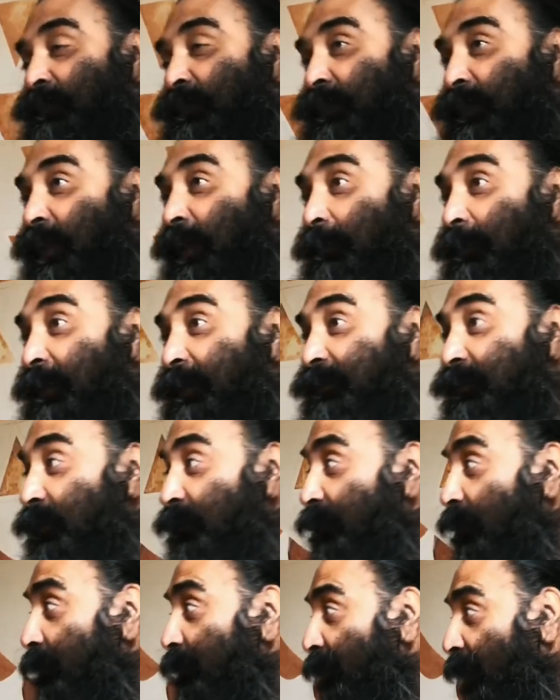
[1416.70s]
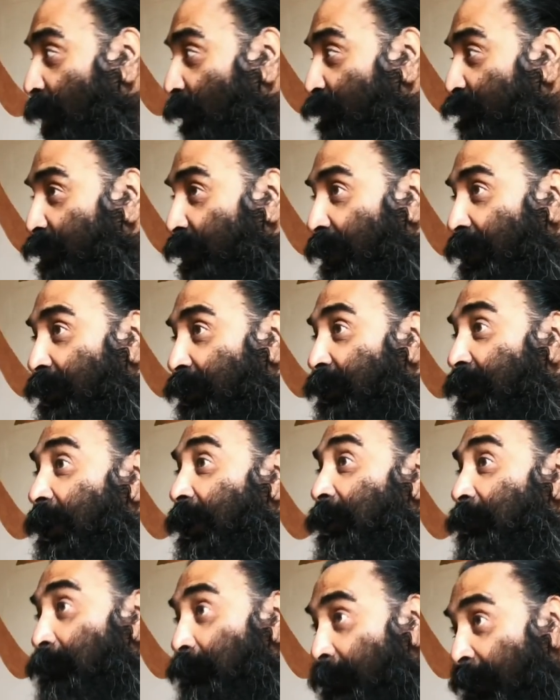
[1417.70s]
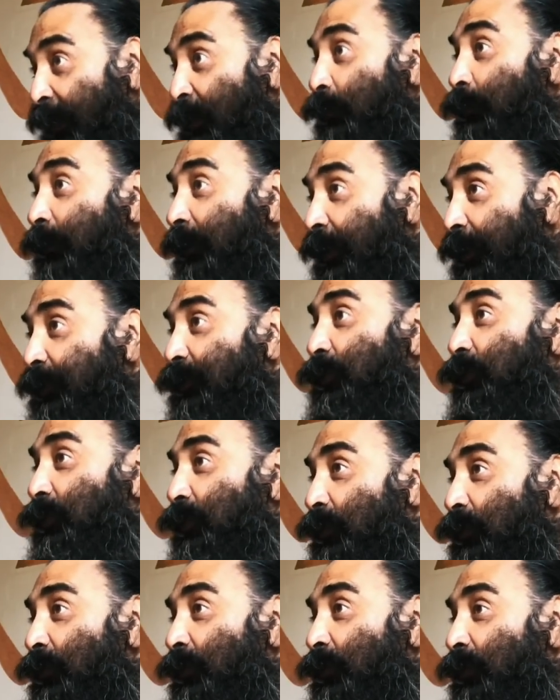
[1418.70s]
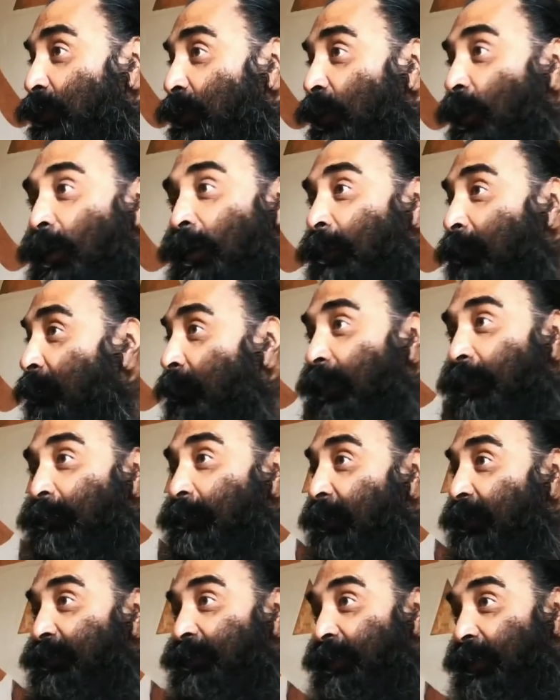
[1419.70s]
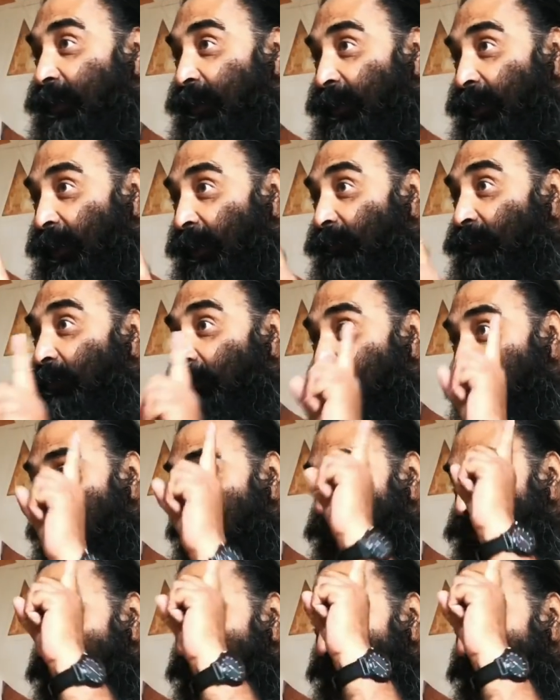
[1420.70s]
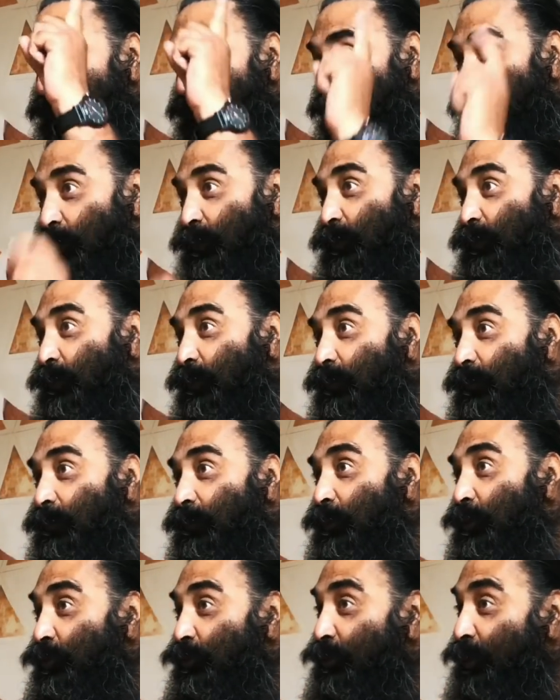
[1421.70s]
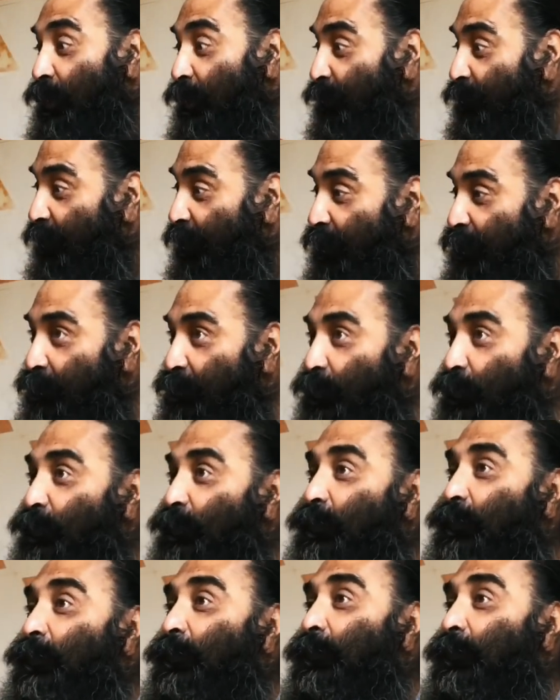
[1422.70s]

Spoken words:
The person from the outside can manipulate to you, but mantra never manipulate to you, because they are very pure.